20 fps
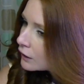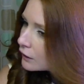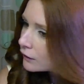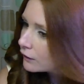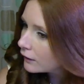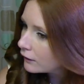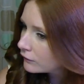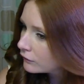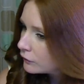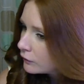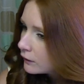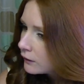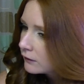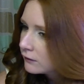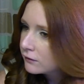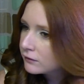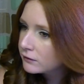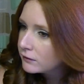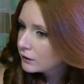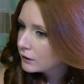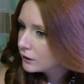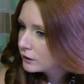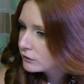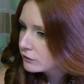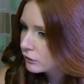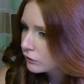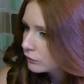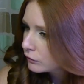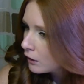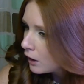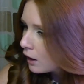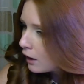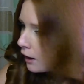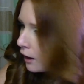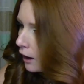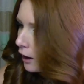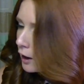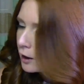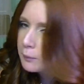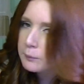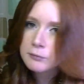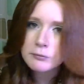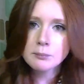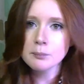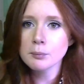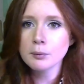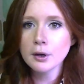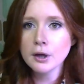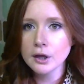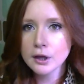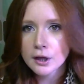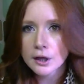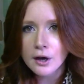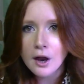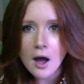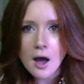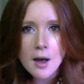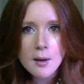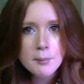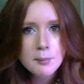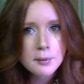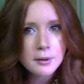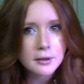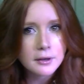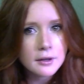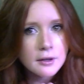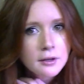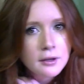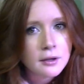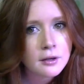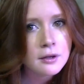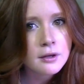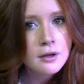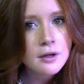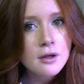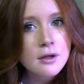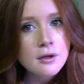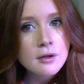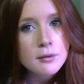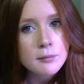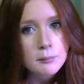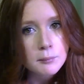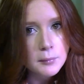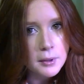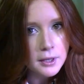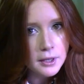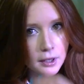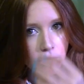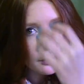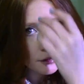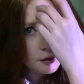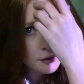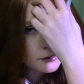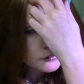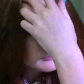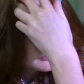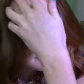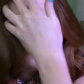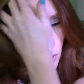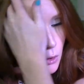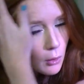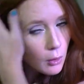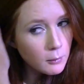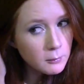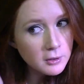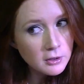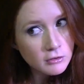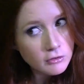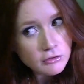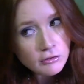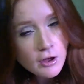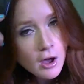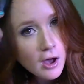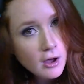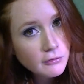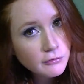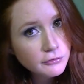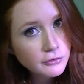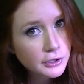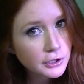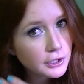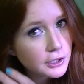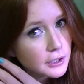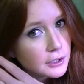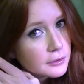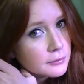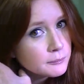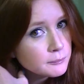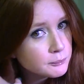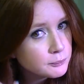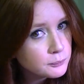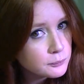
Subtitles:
And as you can see, it just helps break it up and make it look so much softer.